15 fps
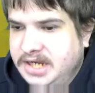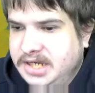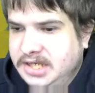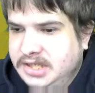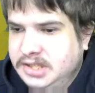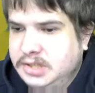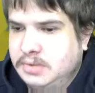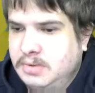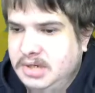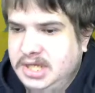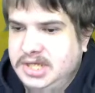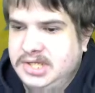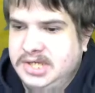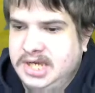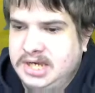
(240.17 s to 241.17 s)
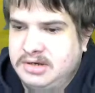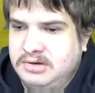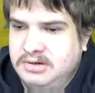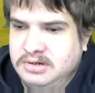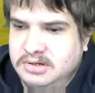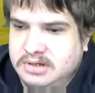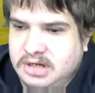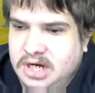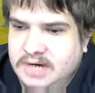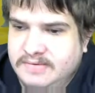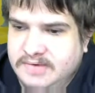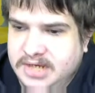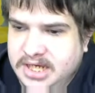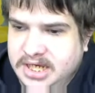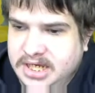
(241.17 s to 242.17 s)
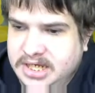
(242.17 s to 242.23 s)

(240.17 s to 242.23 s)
in 22nd, currently